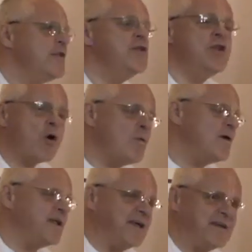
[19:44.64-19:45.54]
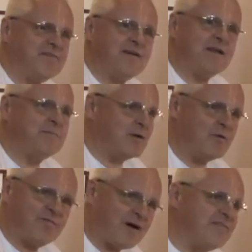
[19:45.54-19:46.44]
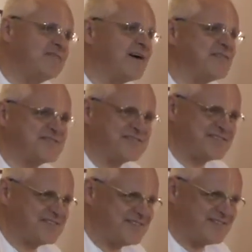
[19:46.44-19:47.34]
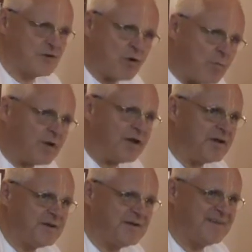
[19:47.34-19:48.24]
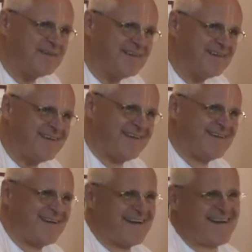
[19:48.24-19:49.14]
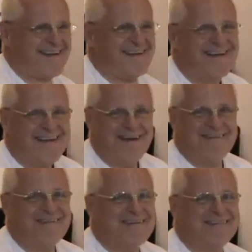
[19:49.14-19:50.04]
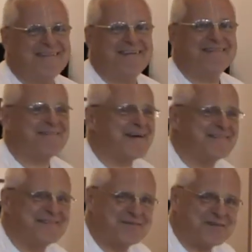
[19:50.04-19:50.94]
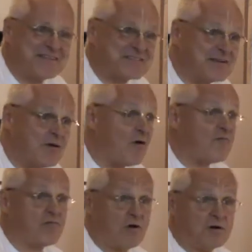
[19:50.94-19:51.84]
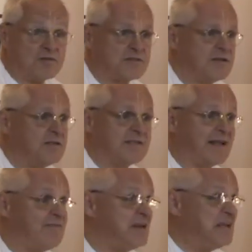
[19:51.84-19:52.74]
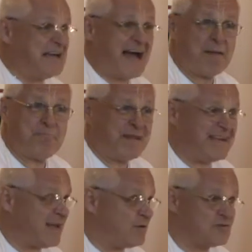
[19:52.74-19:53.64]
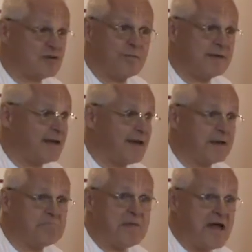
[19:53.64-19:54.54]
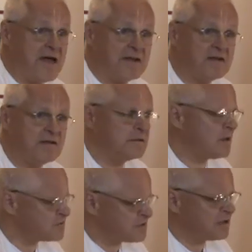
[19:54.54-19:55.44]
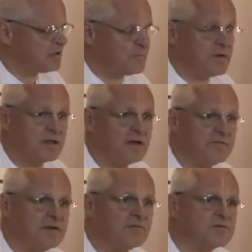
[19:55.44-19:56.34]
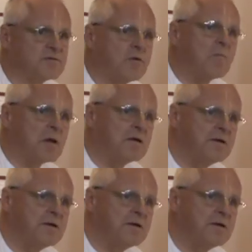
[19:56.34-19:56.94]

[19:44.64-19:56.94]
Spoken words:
Nobody went below 5,000. Nobody. And we were 25 devotees. Of course, traveling up and down Germany like mad. 1,000 kilometers a week was normal.